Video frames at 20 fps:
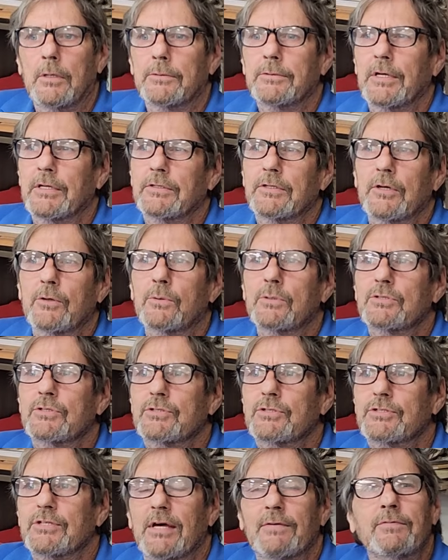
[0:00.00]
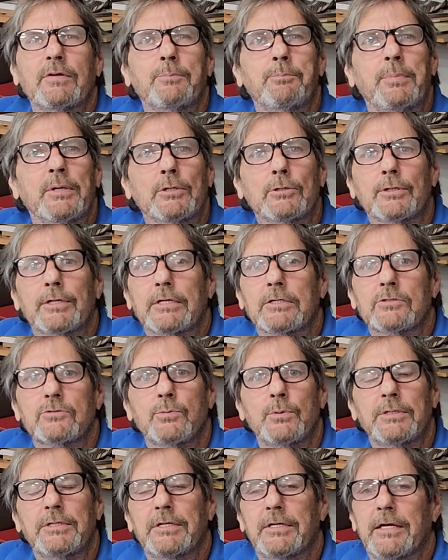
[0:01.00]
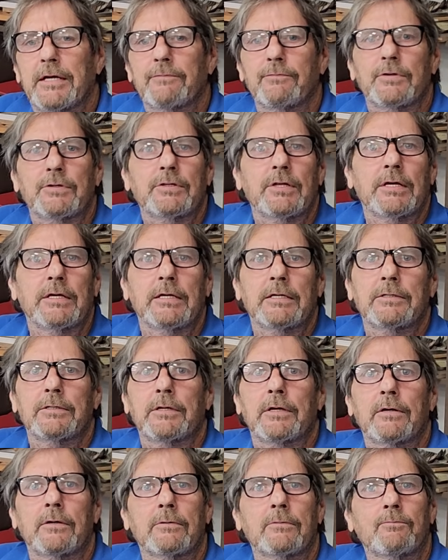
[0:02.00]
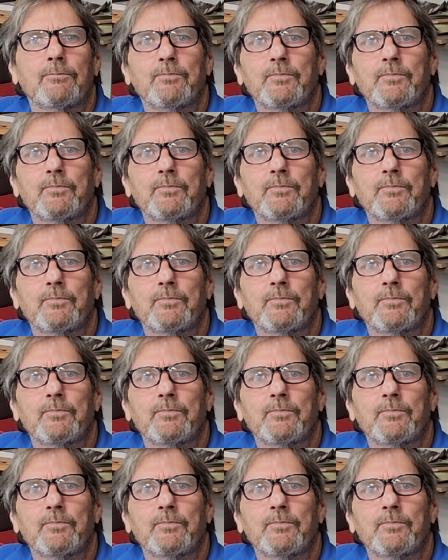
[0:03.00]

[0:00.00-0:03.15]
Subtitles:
I think there was 7 buildings. We did everything in there.